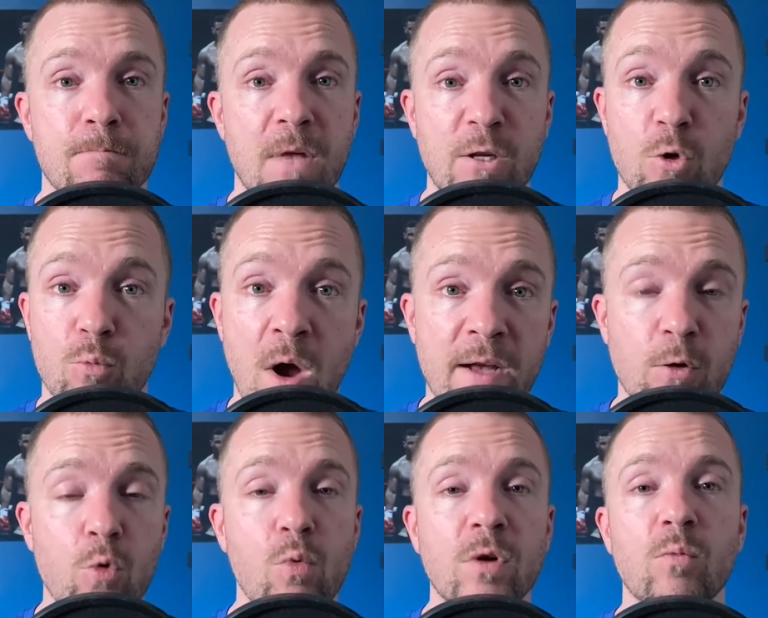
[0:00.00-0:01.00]
And you're right.
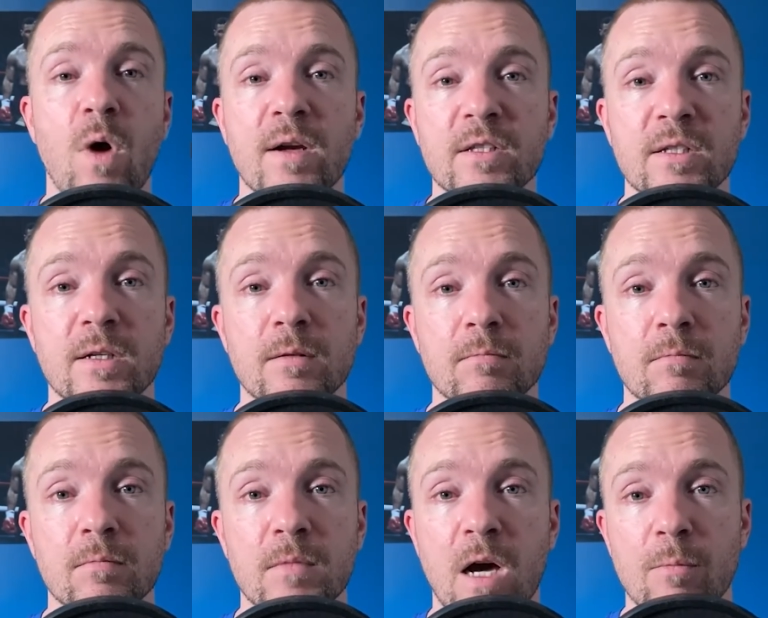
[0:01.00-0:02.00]
Who wouldn't want to see it?
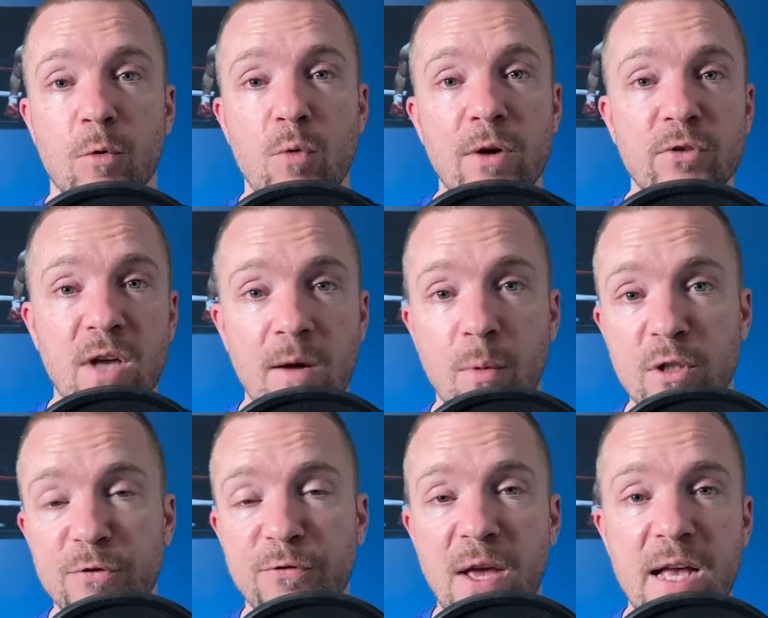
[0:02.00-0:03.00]
Conor McGregor's got a bunch
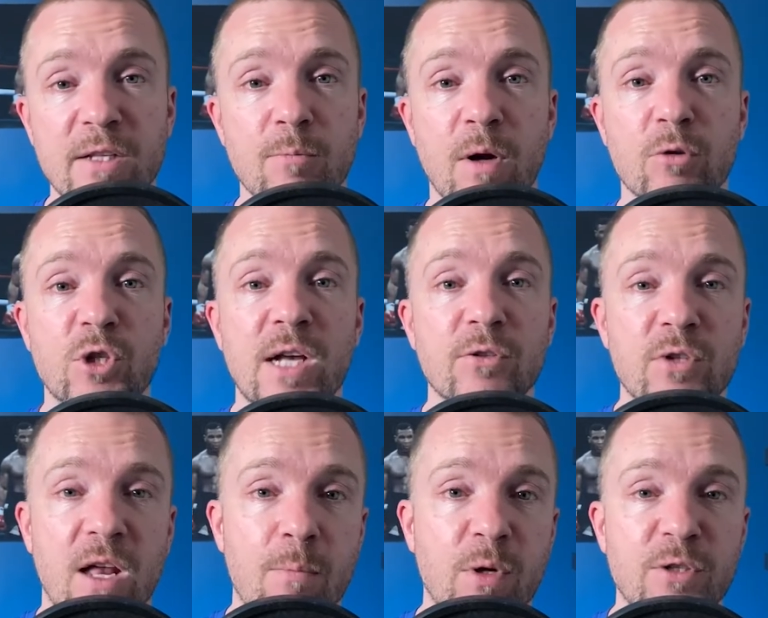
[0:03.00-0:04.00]
of fans. Michael Chandler's
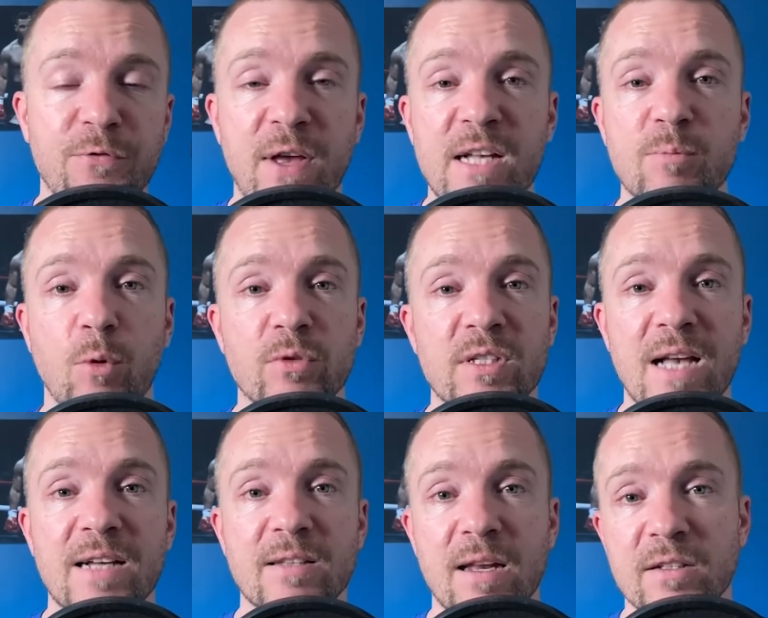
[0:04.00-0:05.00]
got a bunch of fans. Both these
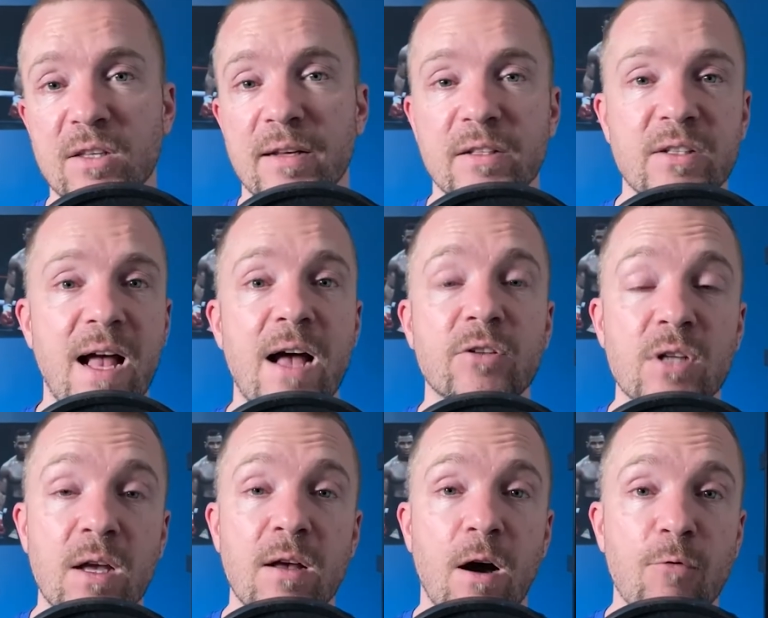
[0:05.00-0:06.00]
guys got exciting styles.
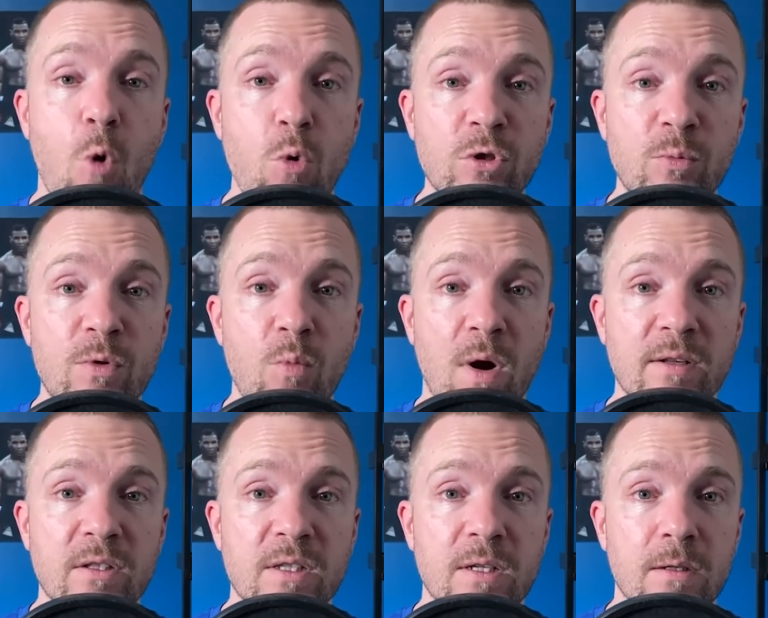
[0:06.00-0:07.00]
Of course we'd want
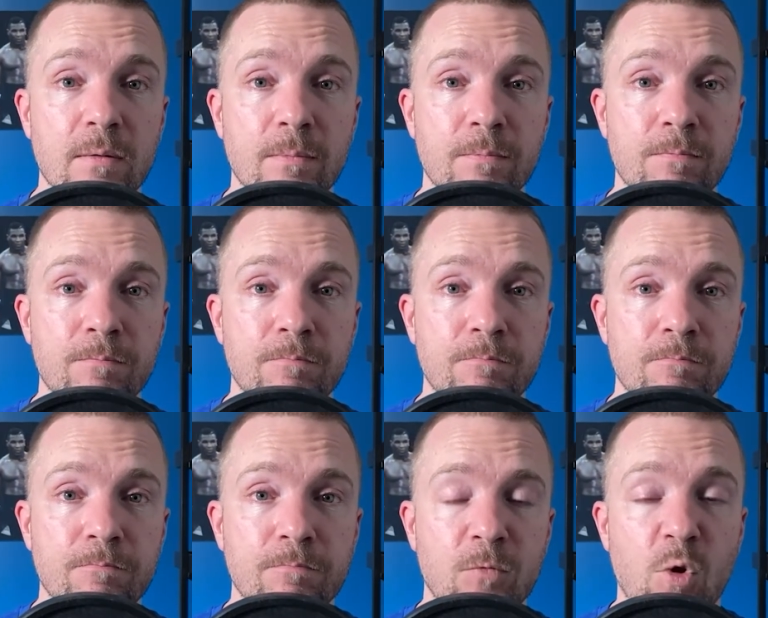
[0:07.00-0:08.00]
to see it.
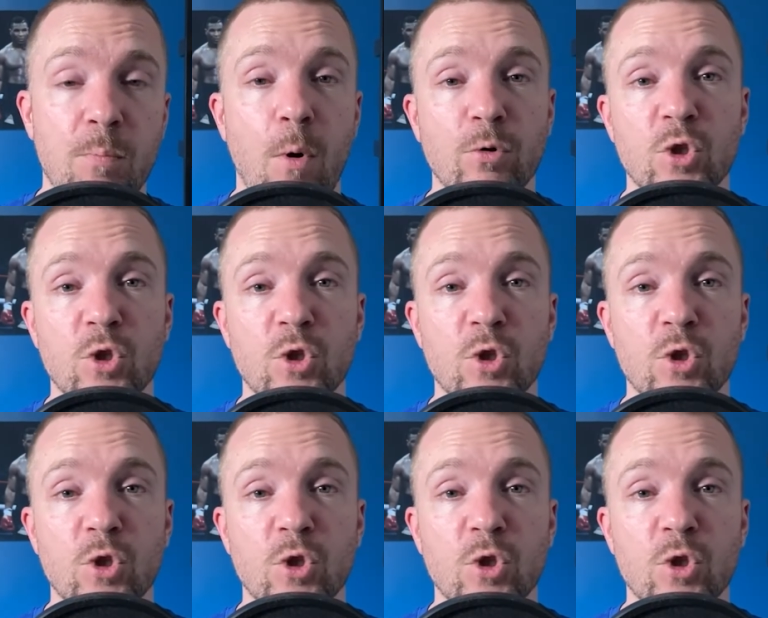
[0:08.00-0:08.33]
They're both